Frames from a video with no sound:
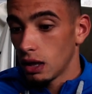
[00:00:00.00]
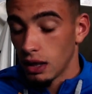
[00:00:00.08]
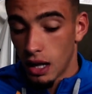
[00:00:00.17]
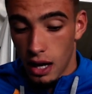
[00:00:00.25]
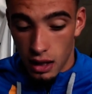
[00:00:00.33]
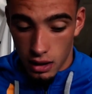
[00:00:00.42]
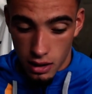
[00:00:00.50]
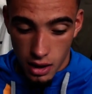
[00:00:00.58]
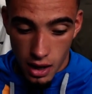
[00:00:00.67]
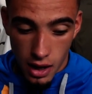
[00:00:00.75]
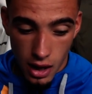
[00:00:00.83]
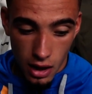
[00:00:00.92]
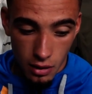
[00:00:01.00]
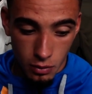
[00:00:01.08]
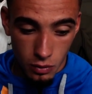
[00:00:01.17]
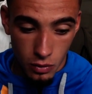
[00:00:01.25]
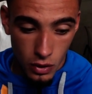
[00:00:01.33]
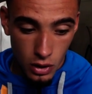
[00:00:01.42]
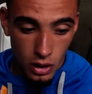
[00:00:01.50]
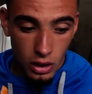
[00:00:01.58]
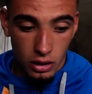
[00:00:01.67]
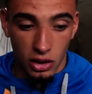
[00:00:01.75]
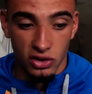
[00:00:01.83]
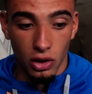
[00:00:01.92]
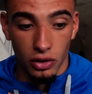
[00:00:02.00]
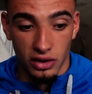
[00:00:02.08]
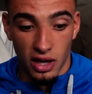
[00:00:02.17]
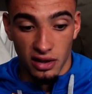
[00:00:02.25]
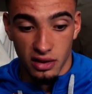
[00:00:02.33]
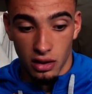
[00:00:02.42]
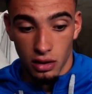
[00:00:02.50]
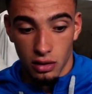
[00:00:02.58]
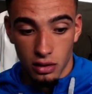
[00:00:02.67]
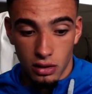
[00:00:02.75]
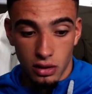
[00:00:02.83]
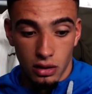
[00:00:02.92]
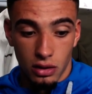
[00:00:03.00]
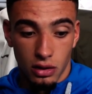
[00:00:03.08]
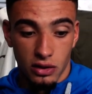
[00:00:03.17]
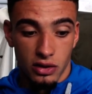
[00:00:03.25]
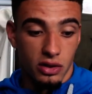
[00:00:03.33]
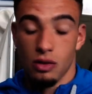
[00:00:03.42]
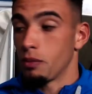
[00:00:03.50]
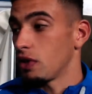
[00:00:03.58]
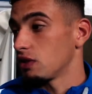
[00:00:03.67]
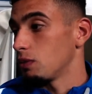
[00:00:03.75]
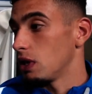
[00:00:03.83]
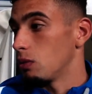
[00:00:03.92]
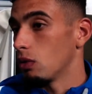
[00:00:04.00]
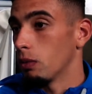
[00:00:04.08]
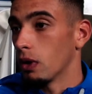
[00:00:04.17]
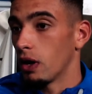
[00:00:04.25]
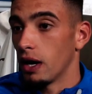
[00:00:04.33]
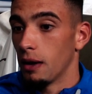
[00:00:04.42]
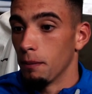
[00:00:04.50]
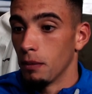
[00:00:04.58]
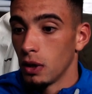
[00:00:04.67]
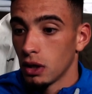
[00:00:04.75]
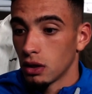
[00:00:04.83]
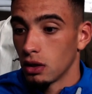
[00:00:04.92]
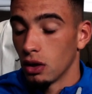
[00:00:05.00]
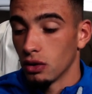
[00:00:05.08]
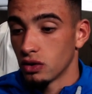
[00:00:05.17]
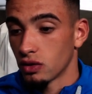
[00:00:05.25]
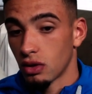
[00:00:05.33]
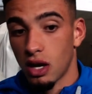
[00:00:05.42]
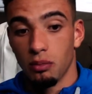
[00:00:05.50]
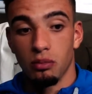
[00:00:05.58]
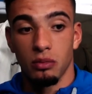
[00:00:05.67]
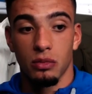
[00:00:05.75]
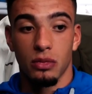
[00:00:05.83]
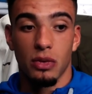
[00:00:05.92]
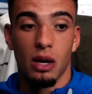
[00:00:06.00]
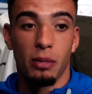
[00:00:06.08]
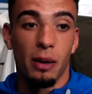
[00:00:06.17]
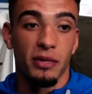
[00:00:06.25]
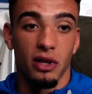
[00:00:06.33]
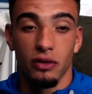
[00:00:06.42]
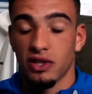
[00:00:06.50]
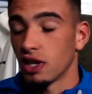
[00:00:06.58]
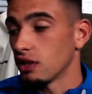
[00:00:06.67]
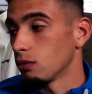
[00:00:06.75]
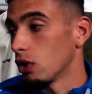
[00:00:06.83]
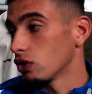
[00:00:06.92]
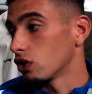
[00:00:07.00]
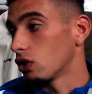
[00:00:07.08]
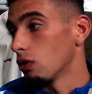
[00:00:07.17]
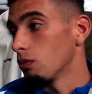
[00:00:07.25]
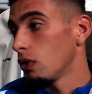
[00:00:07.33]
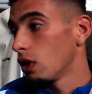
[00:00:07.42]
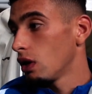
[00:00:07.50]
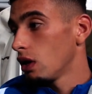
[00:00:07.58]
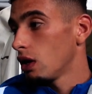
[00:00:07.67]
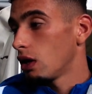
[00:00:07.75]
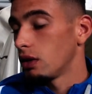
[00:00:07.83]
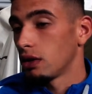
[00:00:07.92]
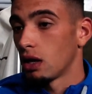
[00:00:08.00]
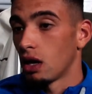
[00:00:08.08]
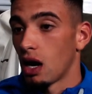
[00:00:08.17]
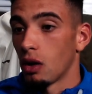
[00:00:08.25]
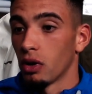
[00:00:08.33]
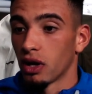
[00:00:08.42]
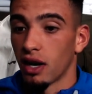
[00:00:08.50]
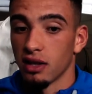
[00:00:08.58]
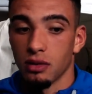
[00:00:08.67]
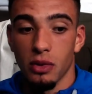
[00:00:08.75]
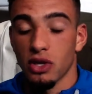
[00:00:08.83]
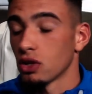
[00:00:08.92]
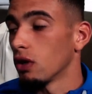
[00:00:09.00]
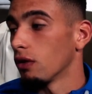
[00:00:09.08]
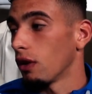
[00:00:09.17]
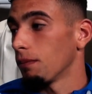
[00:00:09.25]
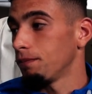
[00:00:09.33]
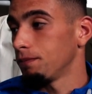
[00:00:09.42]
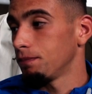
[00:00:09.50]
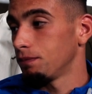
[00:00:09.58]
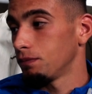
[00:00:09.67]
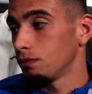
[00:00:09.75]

Yeah, you know, it's always nice to, you know, to impress people, but you know, I back myself to say there's more to come, and I'll work hard to make sure of that.